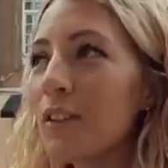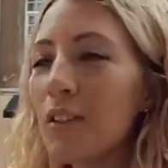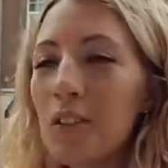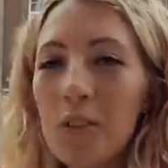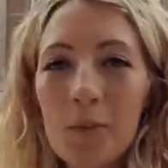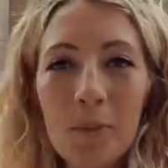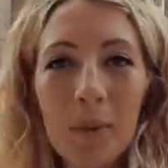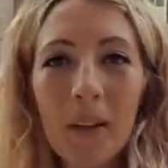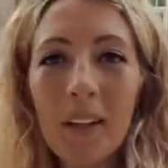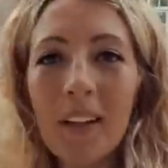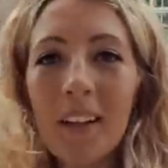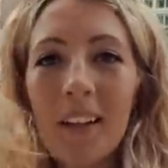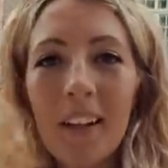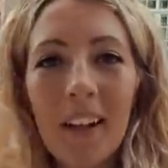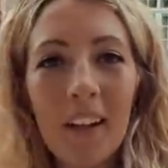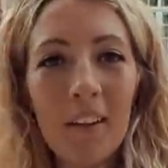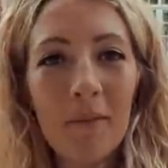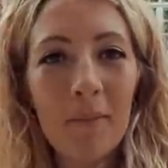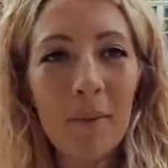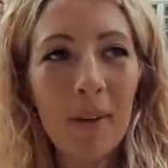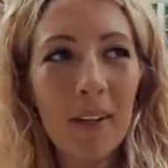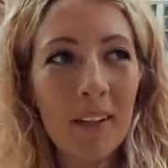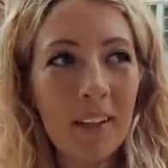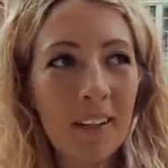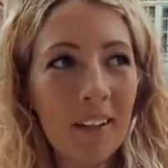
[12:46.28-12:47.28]
you spend a lot
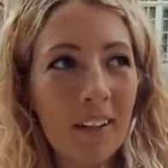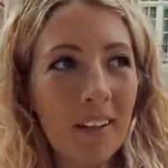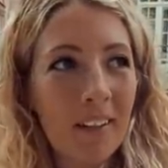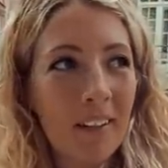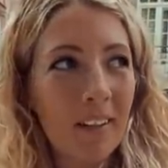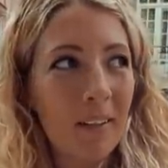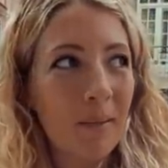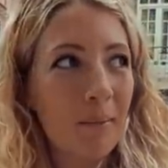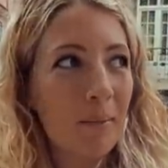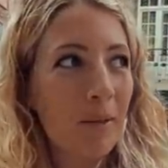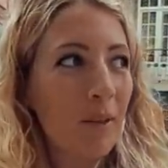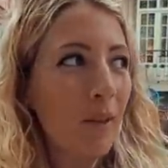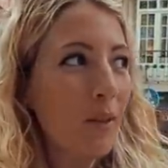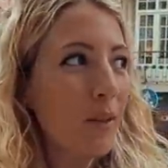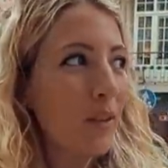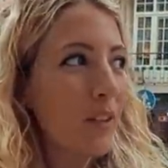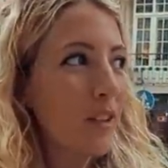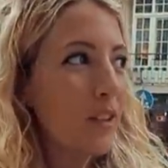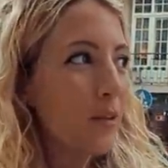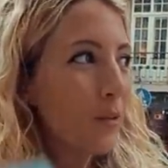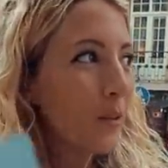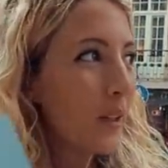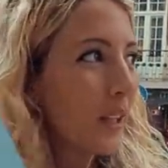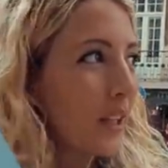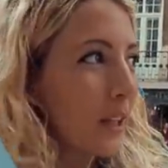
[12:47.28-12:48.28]
of money on them so
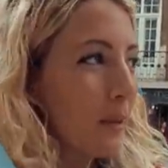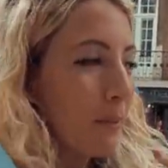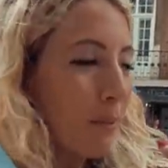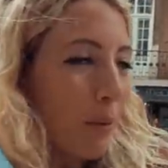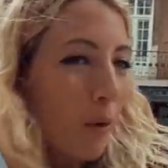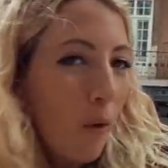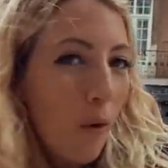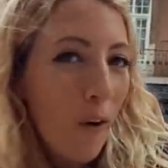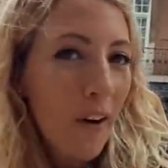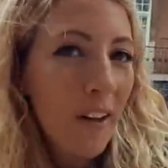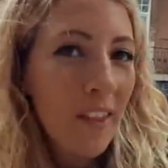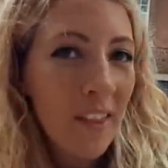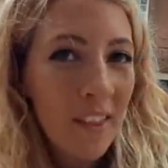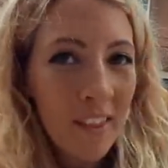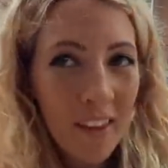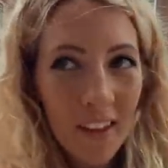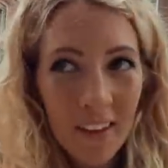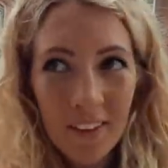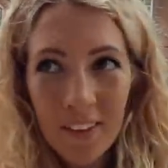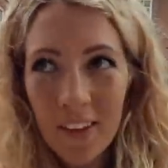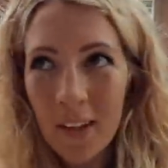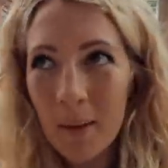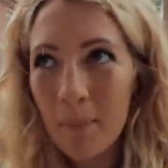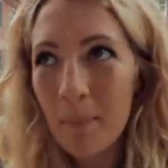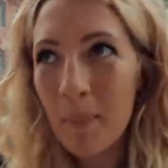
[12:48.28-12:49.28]
it's really important
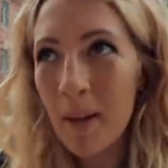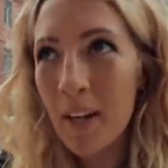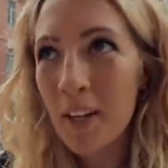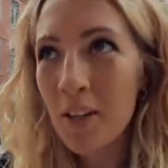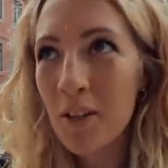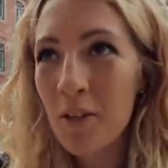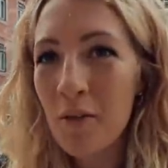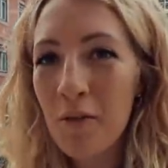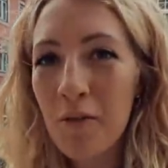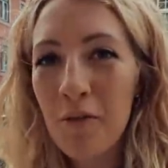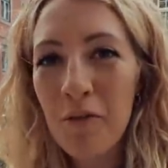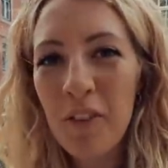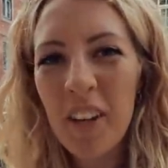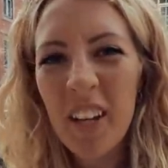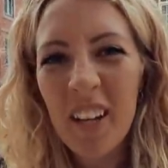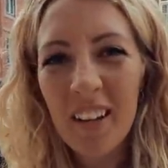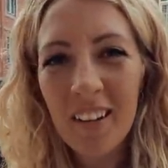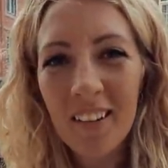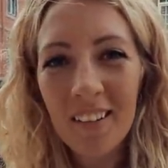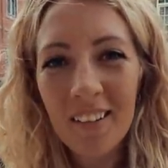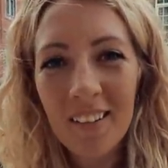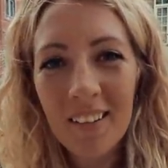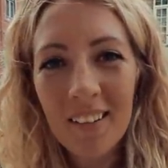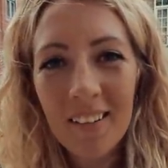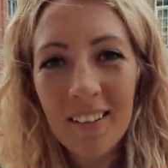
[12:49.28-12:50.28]
that they make you
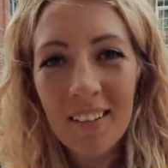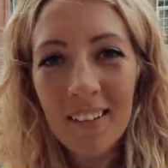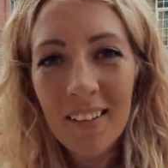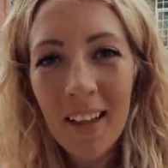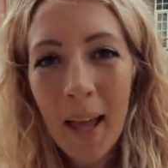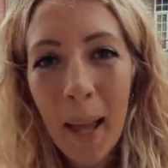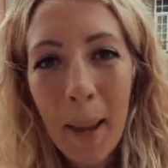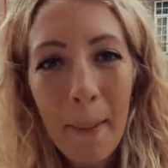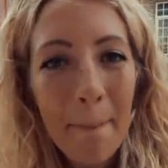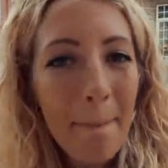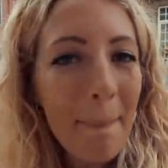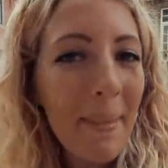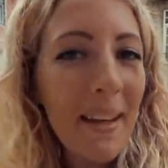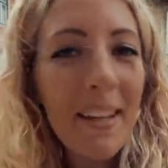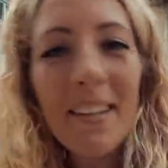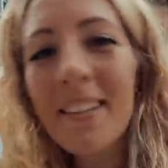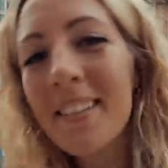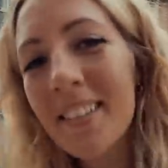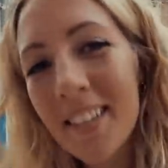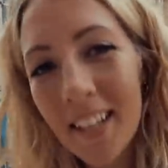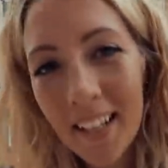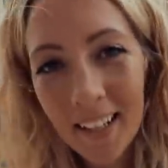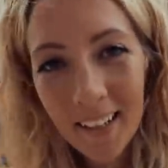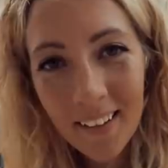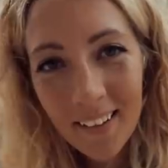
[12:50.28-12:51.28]
feel
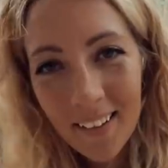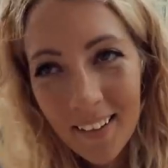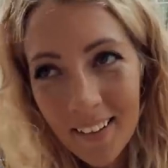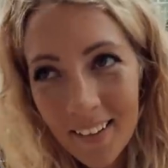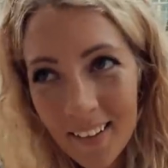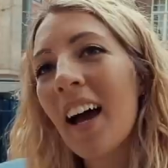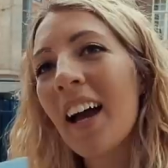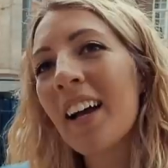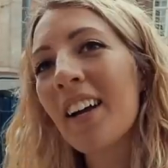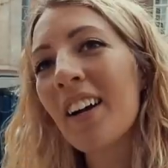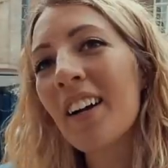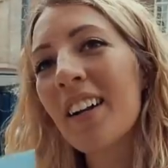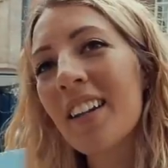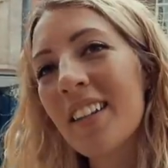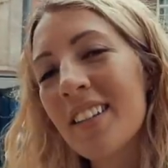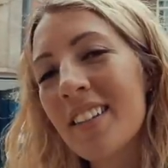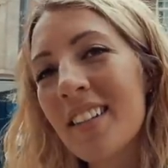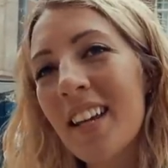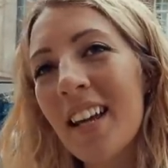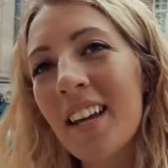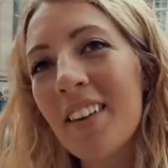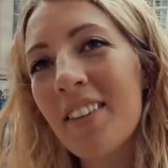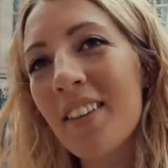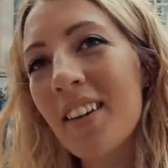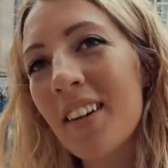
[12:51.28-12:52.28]
amazing. I gotta
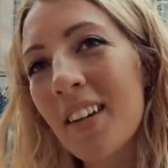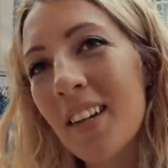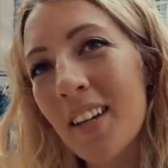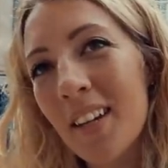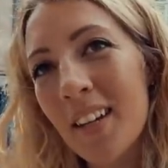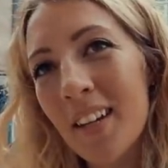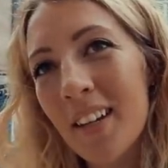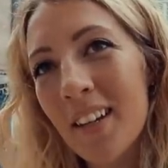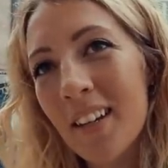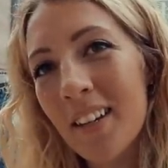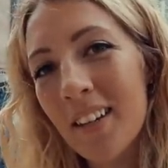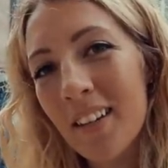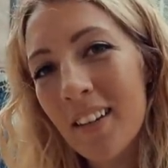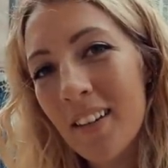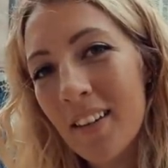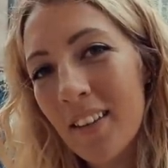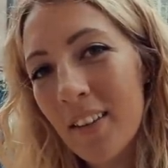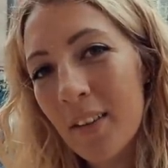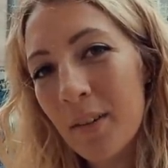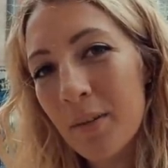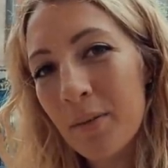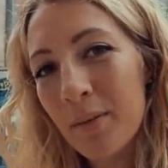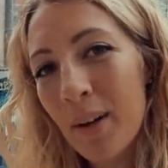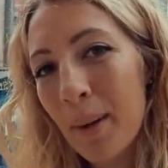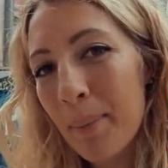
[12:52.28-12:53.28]
say the
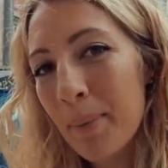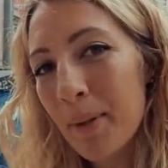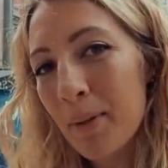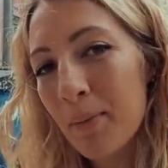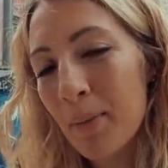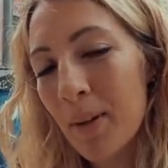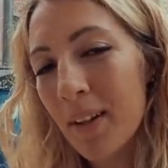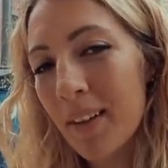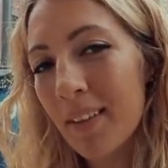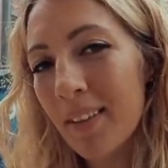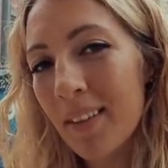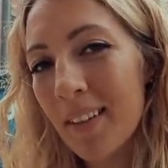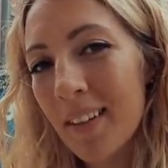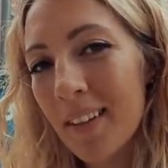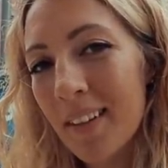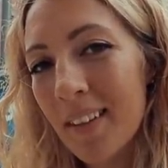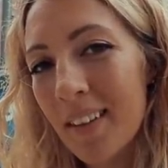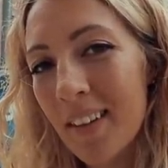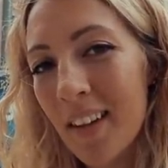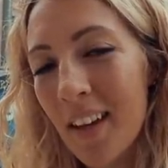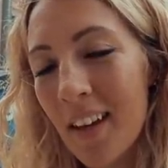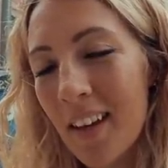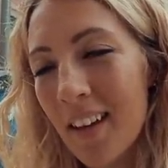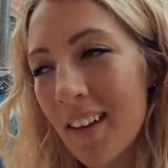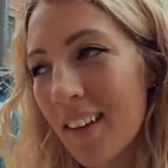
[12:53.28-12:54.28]
the rapid one,
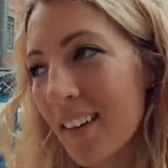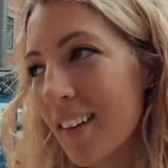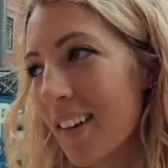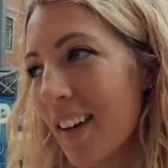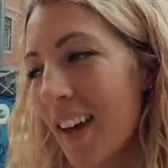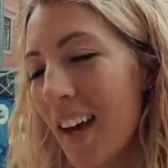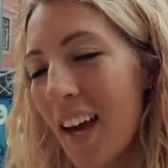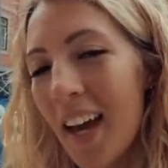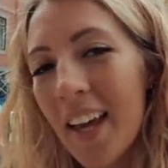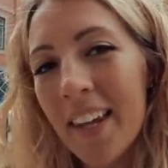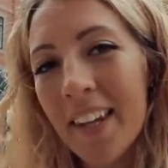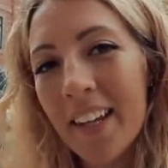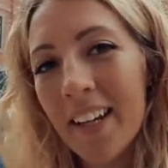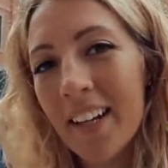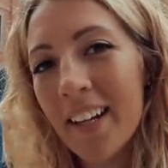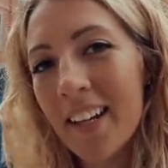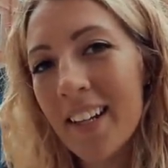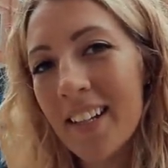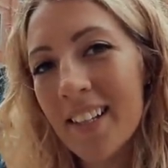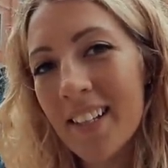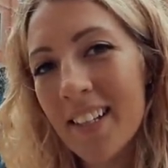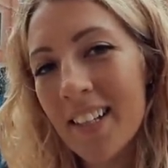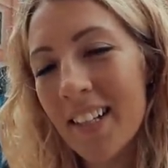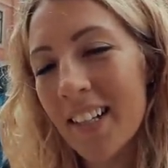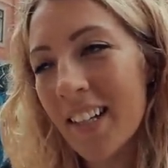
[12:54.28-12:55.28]
the Ana
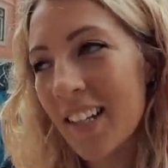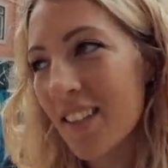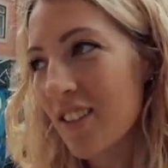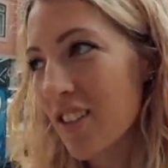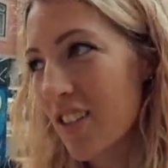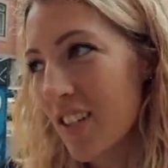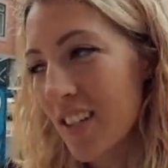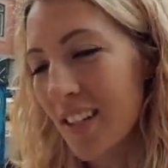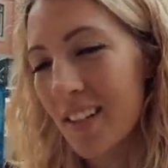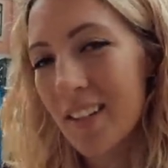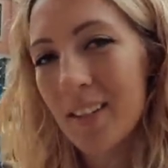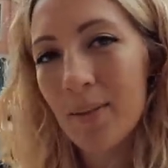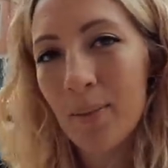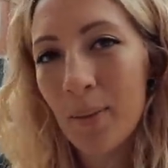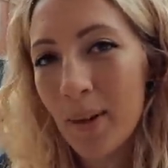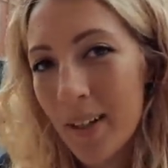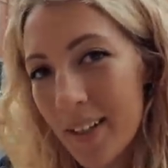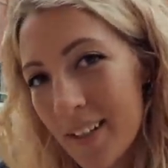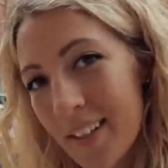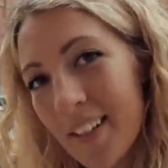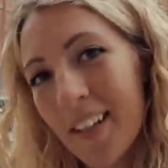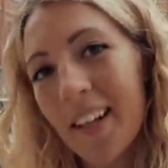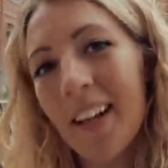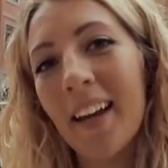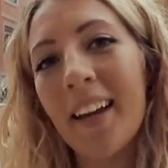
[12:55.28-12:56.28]
Cristina Dias,
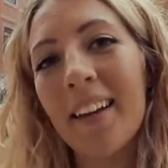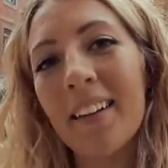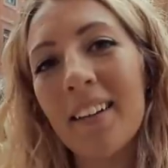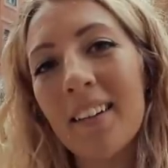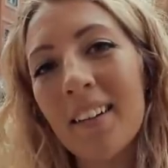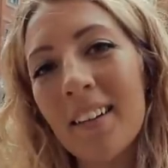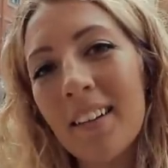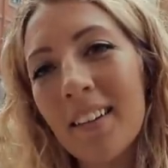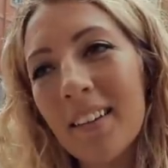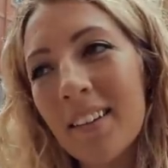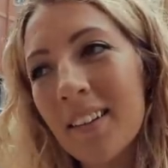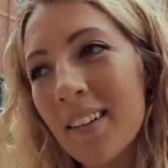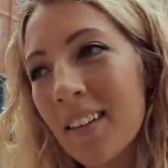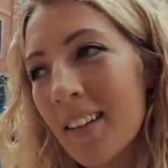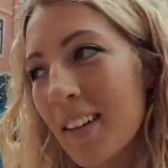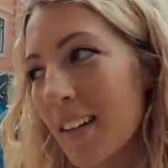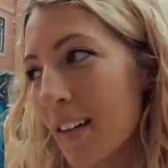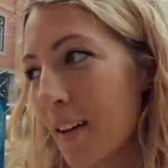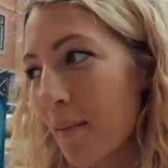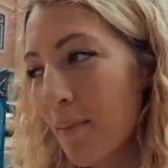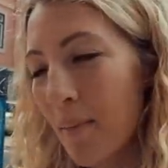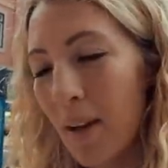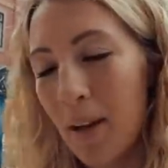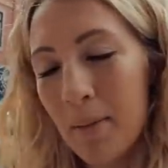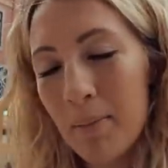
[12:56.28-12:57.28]
once again
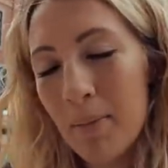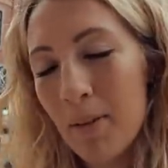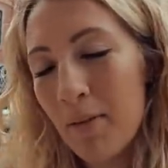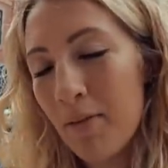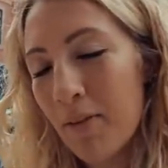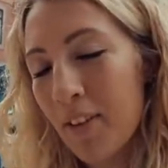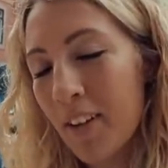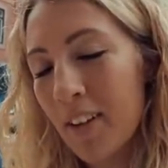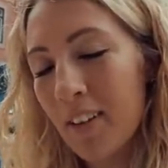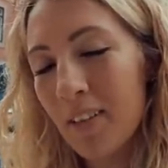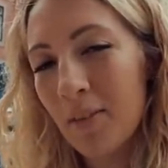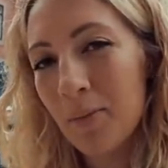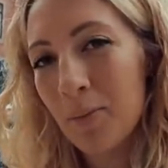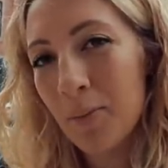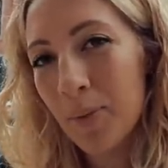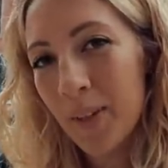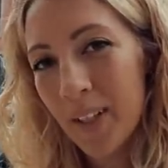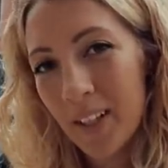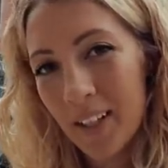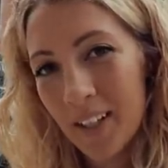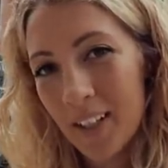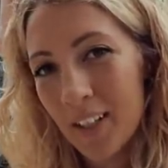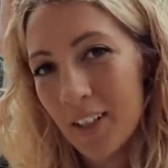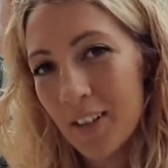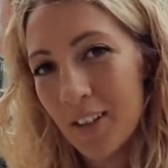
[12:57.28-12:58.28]
made me feel
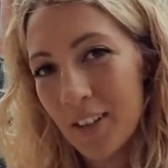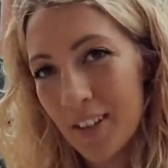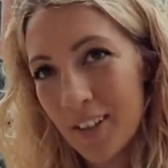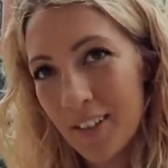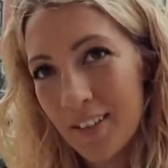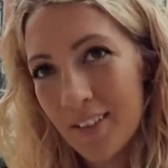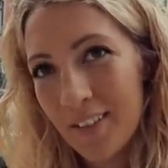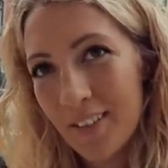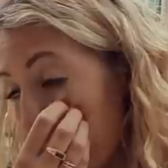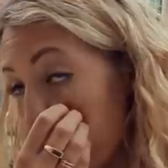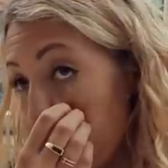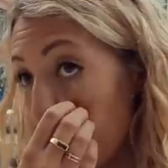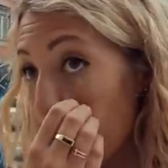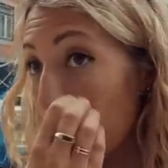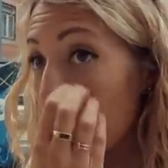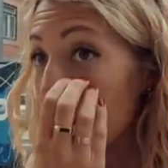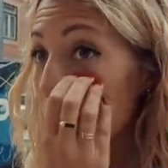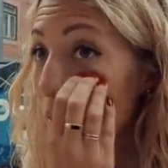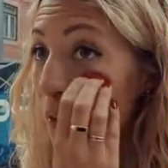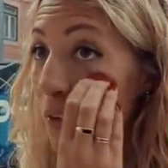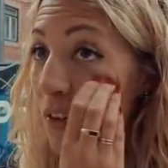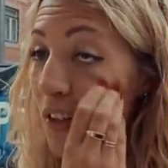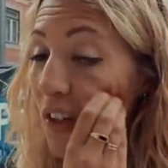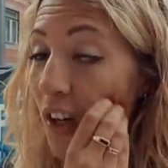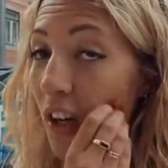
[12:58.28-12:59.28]
really good. But
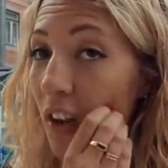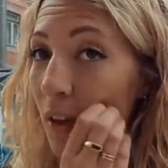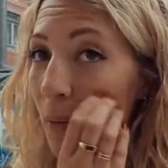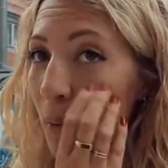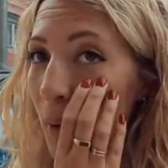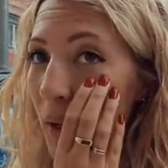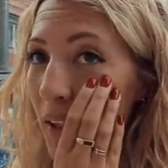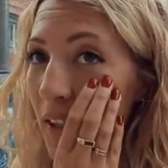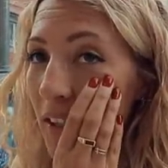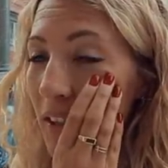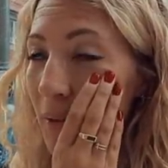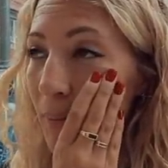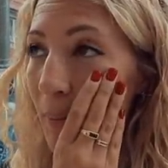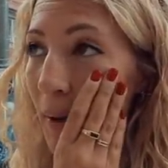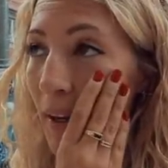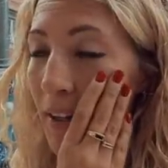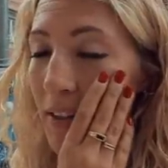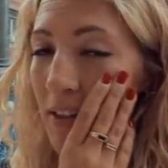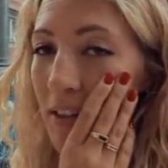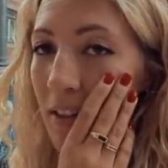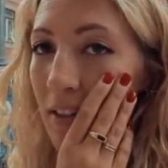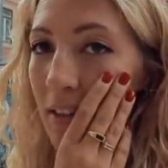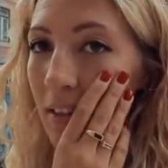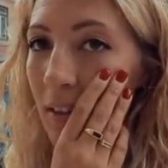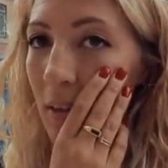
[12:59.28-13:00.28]
also the other one is
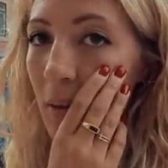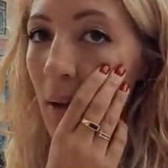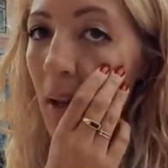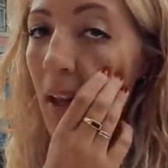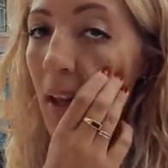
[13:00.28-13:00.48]
magical.